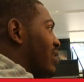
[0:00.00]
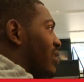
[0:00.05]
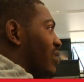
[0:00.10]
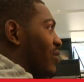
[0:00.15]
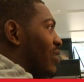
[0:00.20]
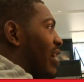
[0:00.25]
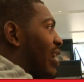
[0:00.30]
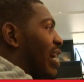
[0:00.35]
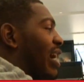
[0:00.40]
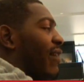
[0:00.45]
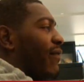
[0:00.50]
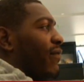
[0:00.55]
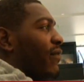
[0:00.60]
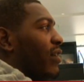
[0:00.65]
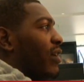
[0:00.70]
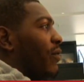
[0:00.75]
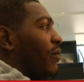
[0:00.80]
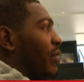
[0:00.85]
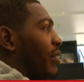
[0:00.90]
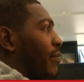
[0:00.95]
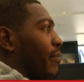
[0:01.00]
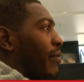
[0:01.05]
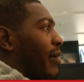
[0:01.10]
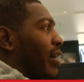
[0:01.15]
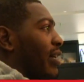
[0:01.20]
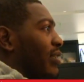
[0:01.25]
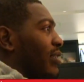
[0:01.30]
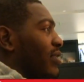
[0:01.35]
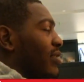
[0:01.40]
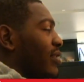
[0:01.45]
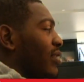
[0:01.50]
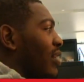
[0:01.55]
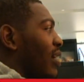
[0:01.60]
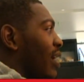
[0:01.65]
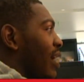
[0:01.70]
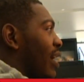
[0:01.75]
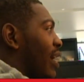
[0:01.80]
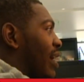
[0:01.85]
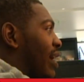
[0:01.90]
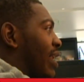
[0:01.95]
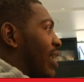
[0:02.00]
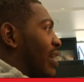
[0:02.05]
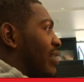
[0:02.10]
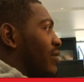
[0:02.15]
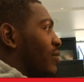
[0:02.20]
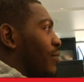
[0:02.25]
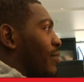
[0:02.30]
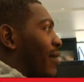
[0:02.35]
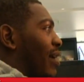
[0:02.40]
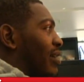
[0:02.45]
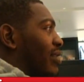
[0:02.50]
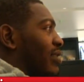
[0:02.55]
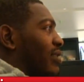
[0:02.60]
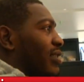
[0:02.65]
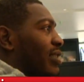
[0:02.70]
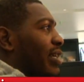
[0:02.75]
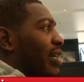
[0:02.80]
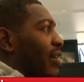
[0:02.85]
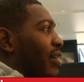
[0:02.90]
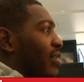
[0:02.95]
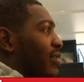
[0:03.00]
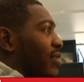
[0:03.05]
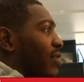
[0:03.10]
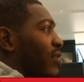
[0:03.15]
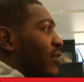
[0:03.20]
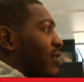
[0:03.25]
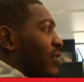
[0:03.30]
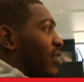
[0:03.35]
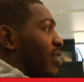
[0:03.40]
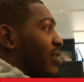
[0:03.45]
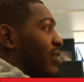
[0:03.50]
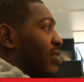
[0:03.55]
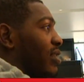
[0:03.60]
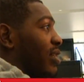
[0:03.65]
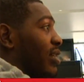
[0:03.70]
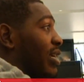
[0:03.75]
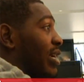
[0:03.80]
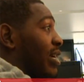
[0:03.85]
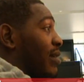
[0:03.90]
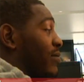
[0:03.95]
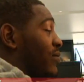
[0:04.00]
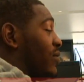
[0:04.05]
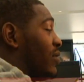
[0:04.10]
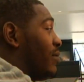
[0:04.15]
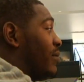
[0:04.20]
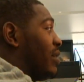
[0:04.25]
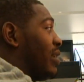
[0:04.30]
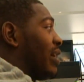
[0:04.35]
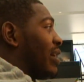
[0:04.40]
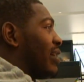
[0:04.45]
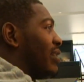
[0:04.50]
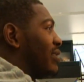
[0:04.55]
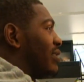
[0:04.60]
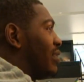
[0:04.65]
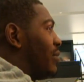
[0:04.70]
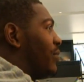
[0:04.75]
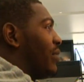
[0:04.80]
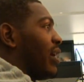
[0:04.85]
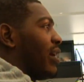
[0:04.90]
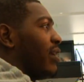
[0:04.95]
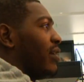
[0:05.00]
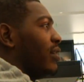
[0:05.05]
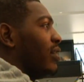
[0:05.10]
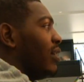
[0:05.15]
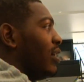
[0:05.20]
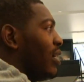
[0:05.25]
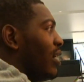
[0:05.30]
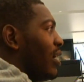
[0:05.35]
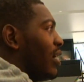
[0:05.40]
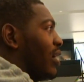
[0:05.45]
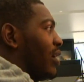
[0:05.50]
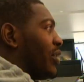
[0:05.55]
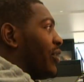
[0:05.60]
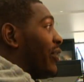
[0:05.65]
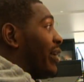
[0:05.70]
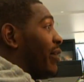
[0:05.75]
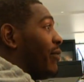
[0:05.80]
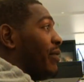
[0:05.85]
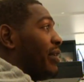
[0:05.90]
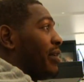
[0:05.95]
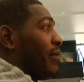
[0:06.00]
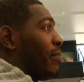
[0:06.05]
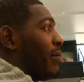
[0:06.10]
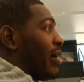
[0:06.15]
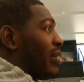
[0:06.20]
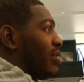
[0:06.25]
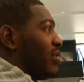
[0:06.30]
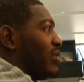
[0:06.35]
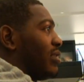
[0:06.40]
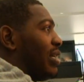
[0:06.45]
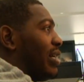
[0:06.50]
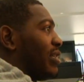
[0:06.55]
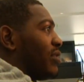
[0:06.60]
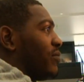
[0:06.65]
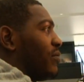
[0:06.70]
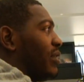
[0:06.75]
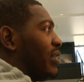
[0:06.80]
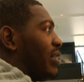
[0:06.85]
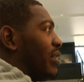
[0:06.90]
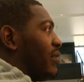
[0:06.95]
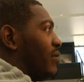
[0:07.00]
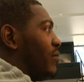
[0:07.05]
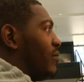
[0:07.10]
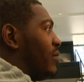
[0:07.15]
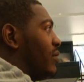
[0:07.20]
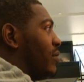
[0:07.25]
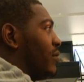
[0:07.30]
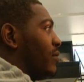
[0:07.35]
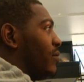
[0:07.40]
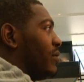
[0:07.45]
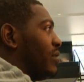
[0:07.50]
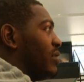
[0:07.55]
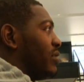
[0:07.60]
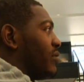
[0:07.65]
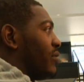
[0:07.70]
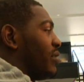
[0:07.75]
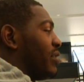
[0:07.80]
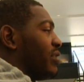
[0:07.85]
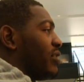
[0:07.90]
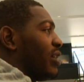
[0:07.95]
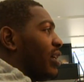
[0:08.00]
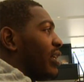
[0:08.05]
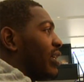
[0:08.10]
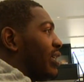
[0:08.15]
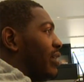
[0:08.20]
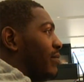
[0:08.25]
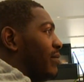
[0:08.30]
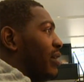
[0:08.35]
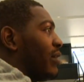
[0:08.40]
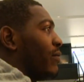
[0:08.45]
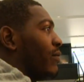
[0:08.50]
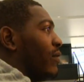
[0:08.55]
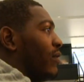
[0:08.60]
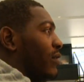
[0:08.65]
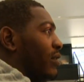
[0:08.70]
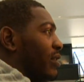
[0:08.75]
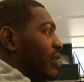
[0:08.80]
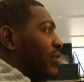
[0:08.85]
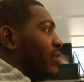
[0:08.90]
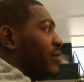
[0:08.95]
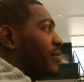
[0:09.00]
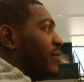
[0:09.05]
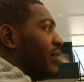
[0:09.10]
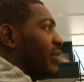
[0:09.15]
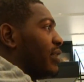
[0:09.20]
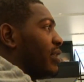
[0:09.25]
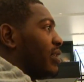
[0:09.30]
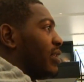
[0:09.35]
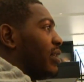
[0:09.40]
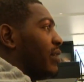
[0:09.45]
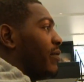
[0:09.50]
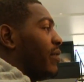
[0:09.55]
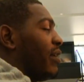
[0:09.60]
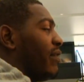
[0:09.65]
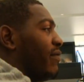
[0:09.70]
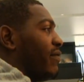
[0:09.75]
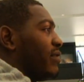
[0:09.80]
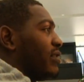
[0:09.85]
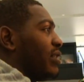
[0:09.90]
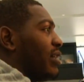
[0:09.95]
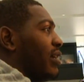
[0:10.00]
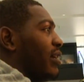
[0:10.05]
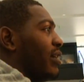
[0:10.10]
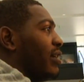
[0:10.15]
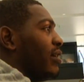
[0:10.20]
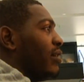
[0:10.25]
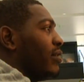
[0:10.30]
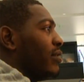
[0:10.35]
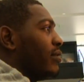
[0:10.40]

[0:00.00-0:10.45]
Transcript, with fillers: Uh, you got to have fun when you practice. And as you practice, it carries on into the game. So, I mean, like I said, we had a, a great week of practice last week, and, you know, we're just going to try to keep that rolling this week and get ready for Saturday.